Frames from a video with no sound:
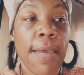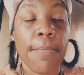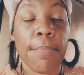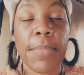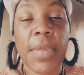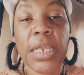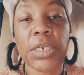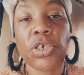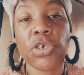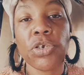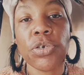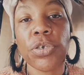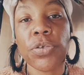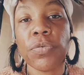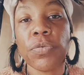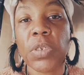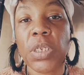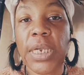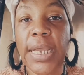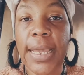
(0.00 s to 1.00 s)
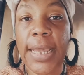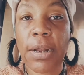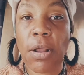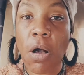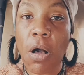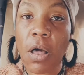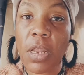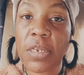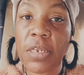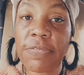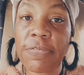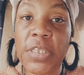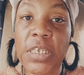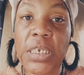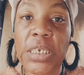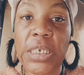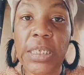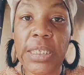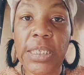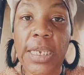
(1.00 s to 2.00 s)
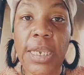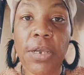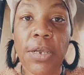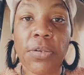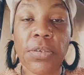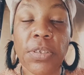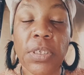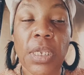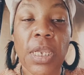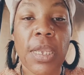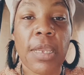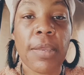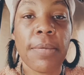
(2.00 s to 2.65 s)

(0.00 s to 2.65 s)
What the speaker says: make sure you look at all of the details,